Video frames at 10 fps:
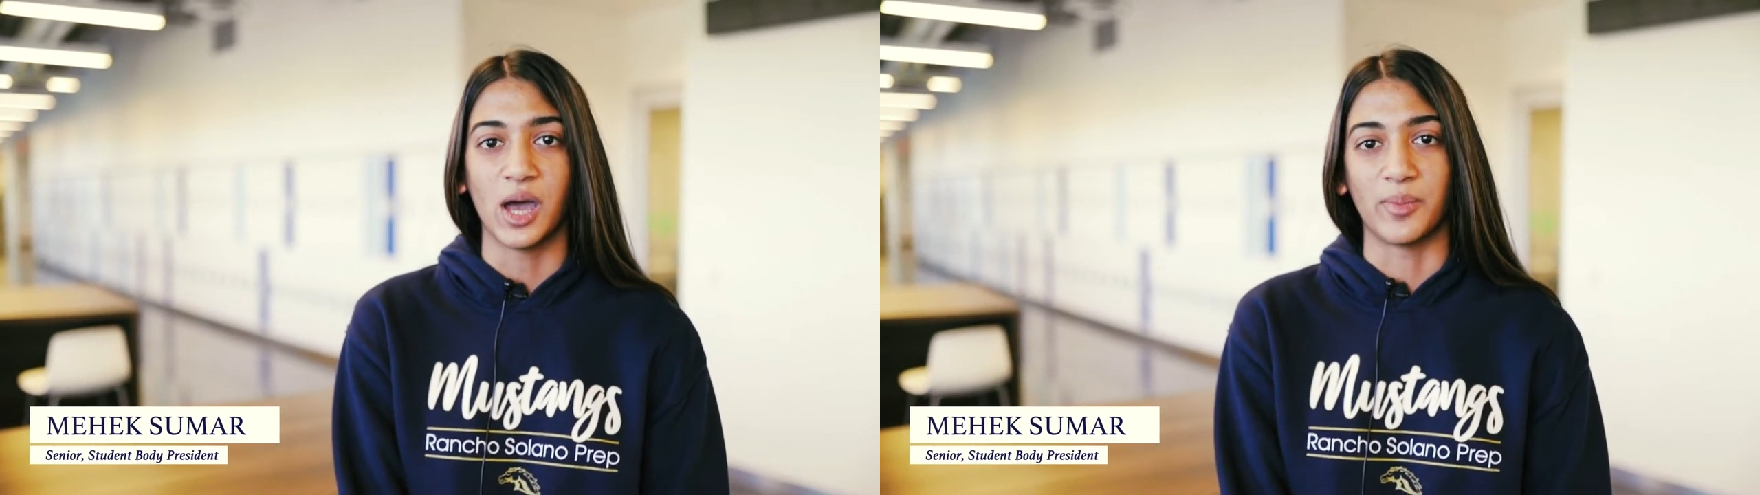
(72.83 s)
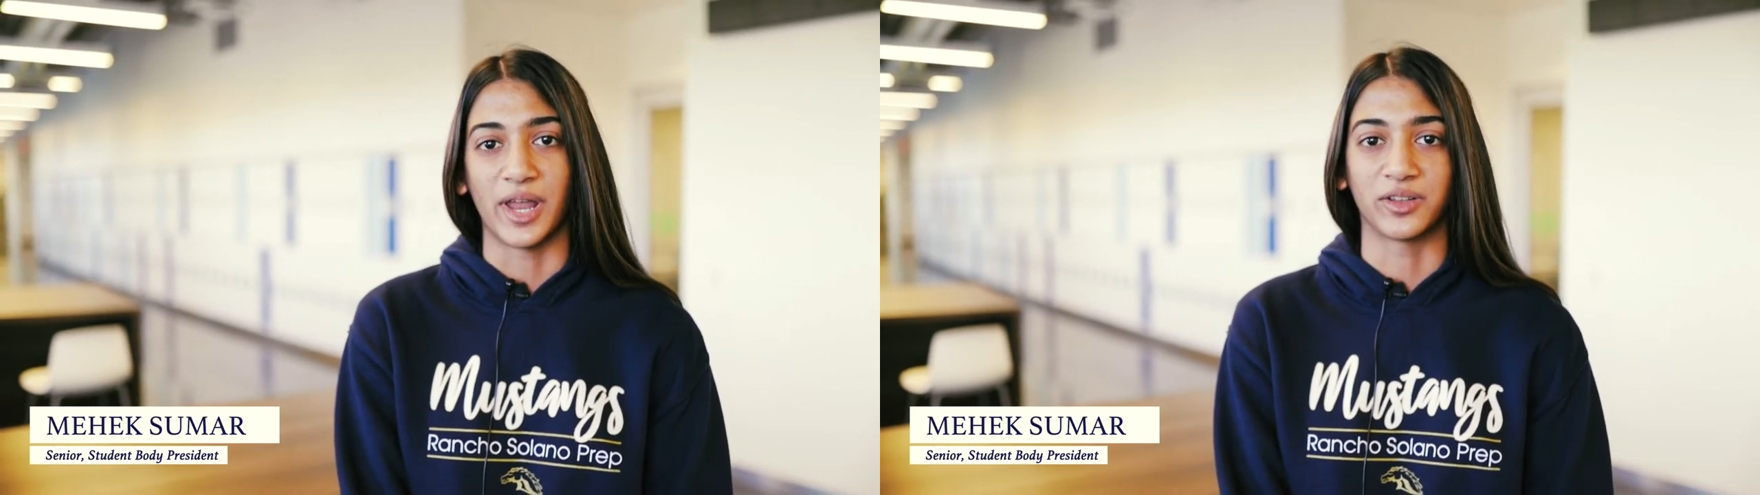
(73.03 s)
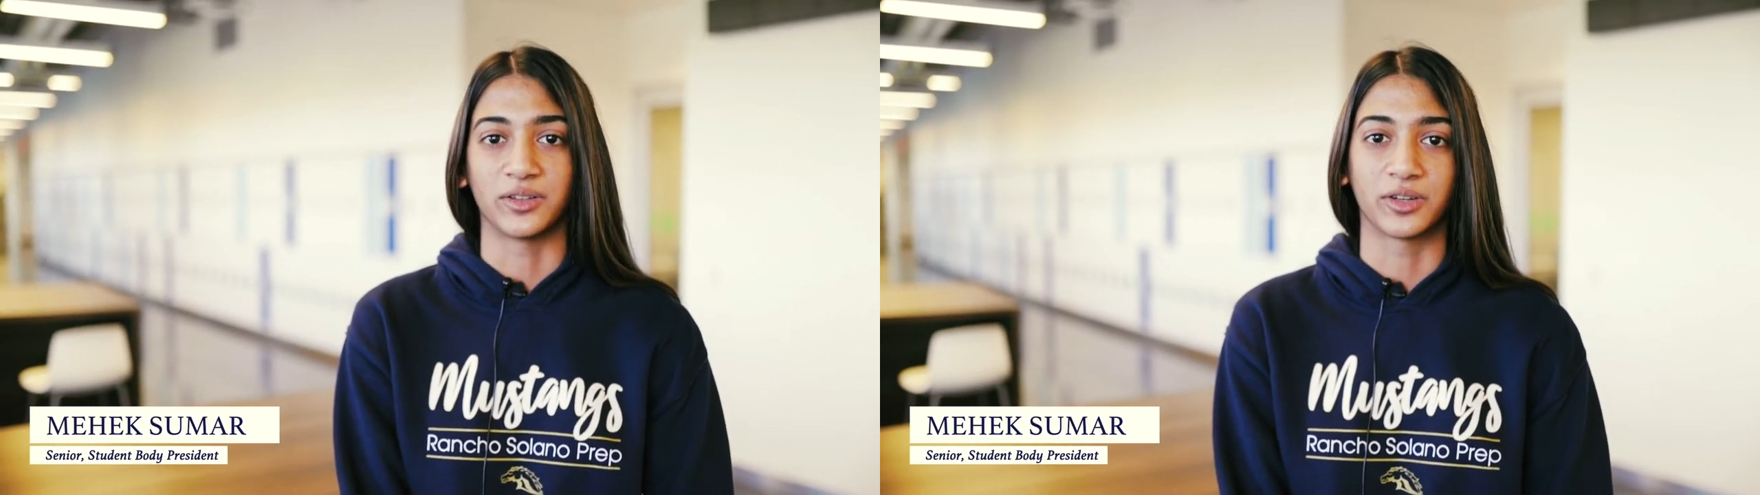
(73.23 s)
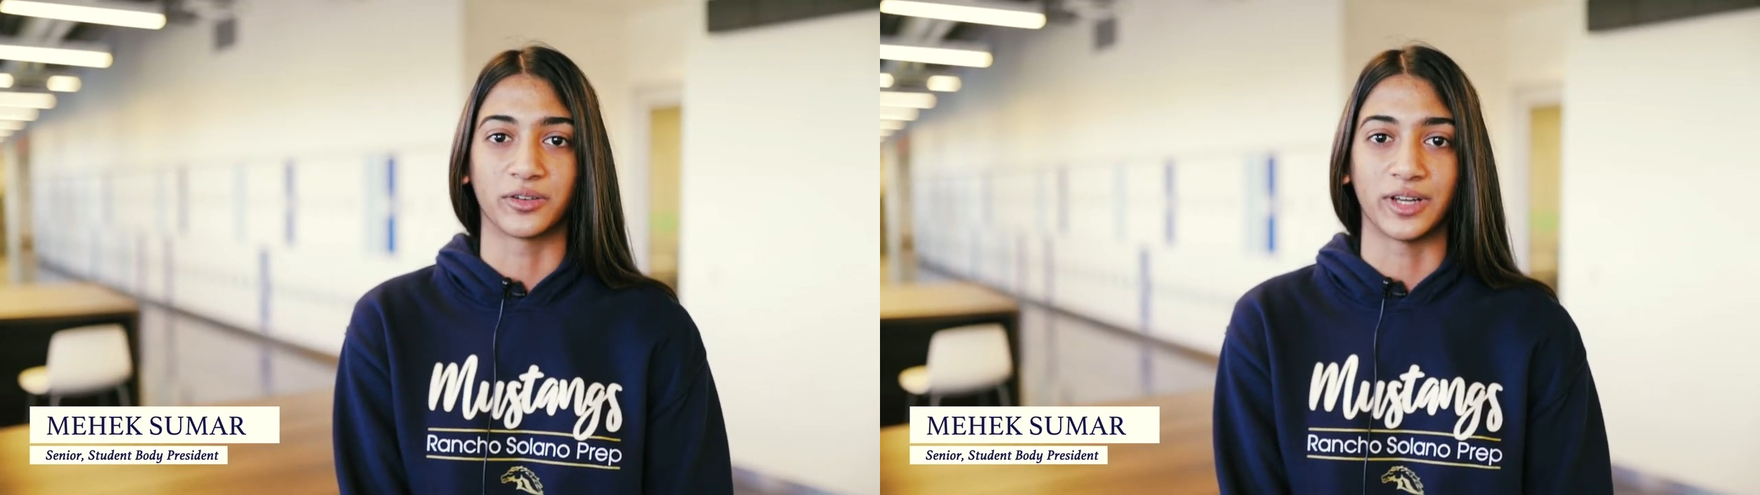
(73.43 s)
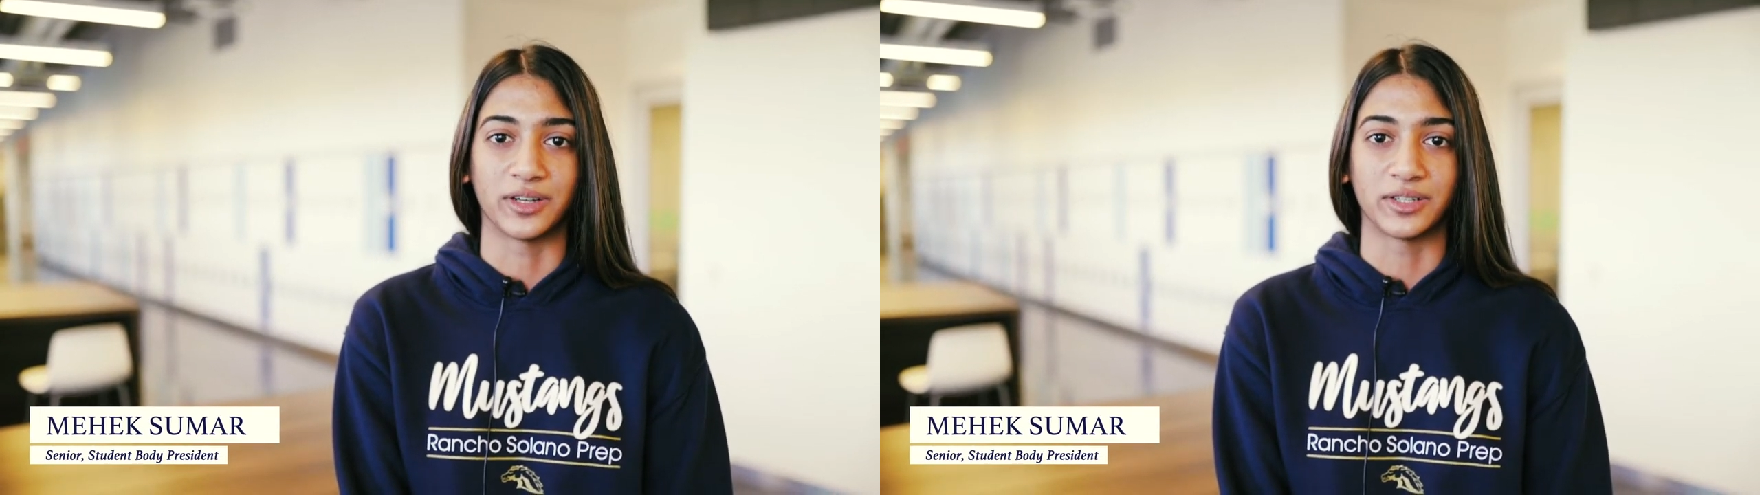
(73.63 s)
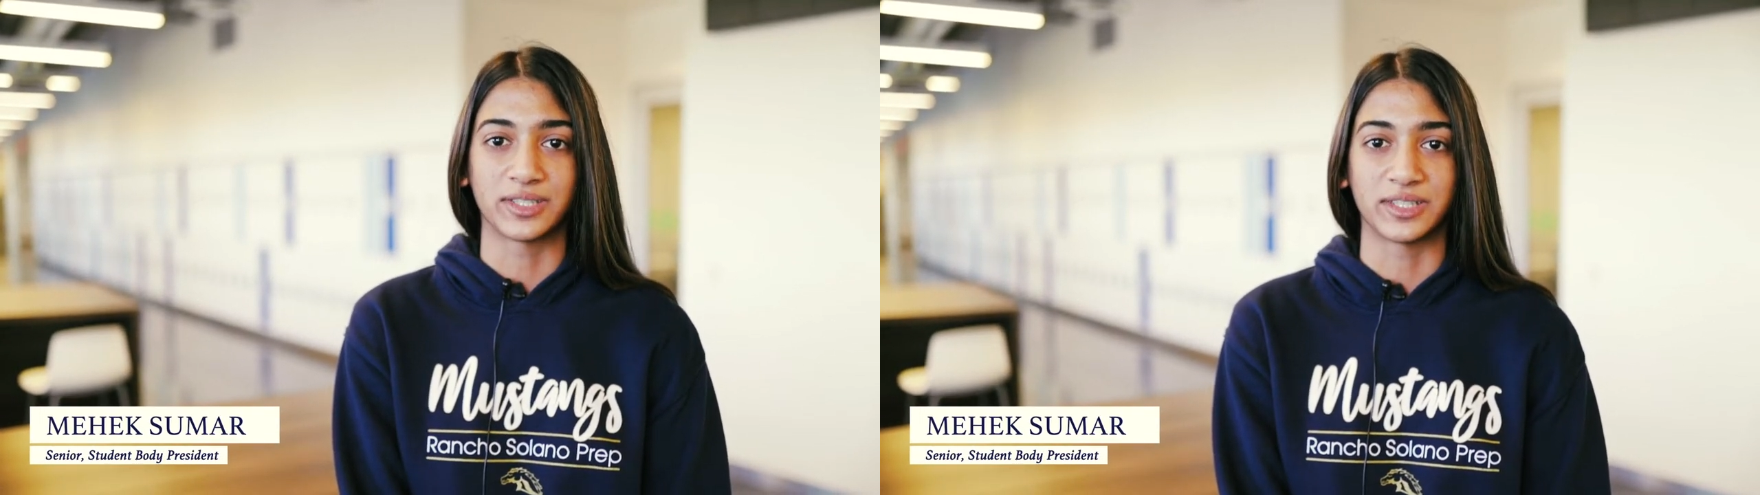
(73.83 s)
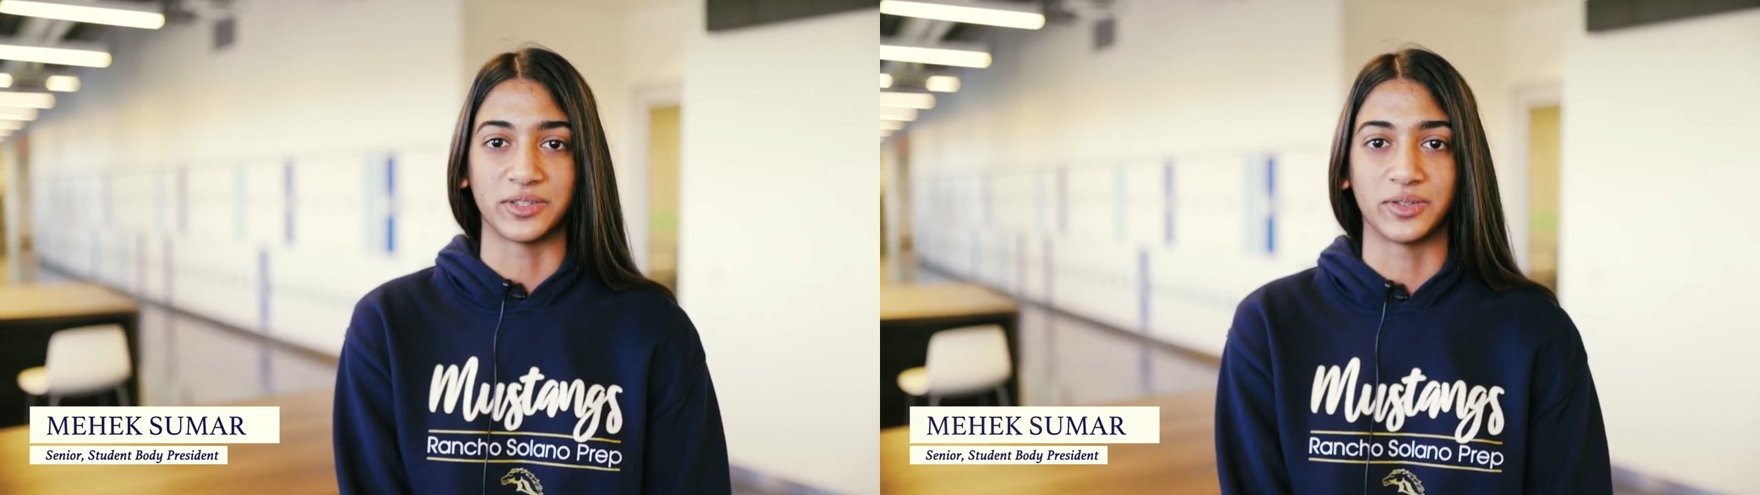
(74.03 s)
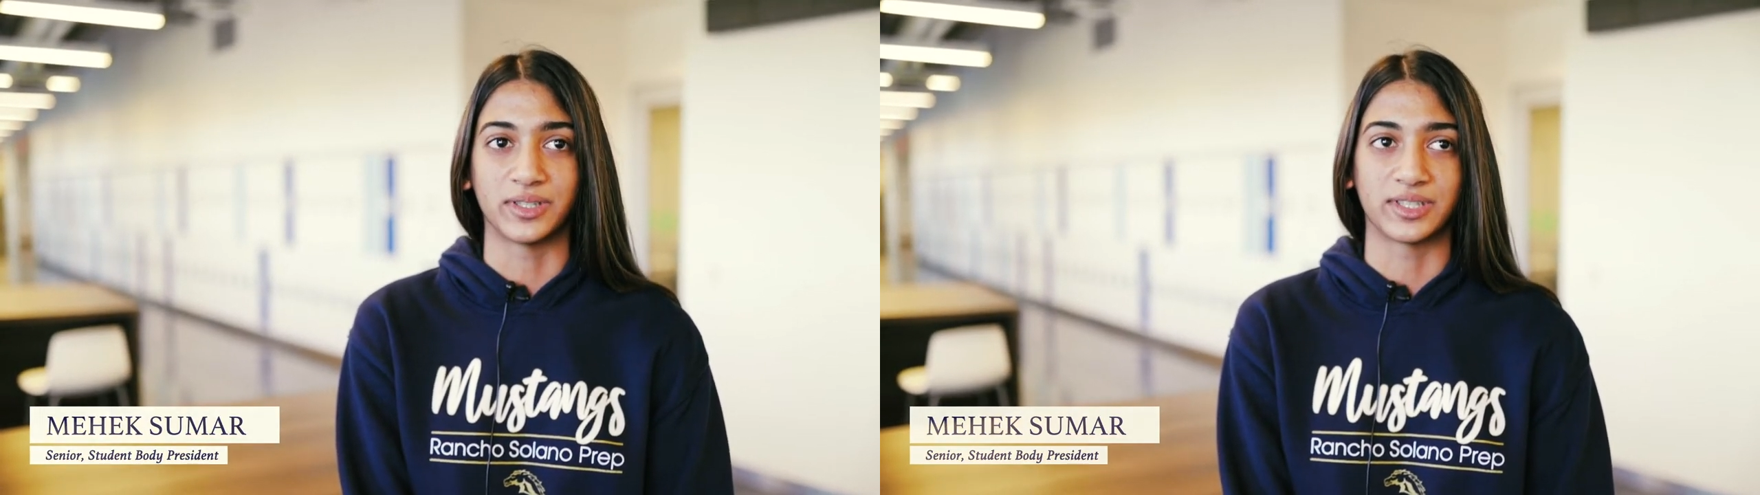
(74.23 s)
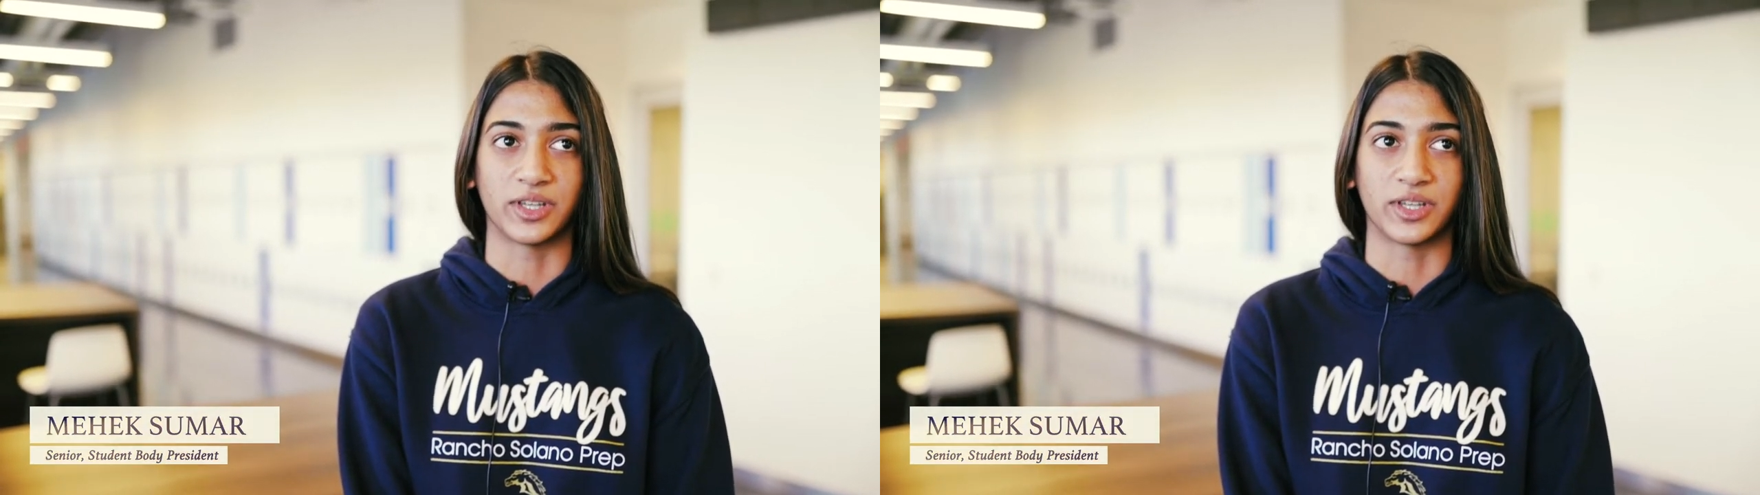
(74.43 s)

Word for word: a medical career soon.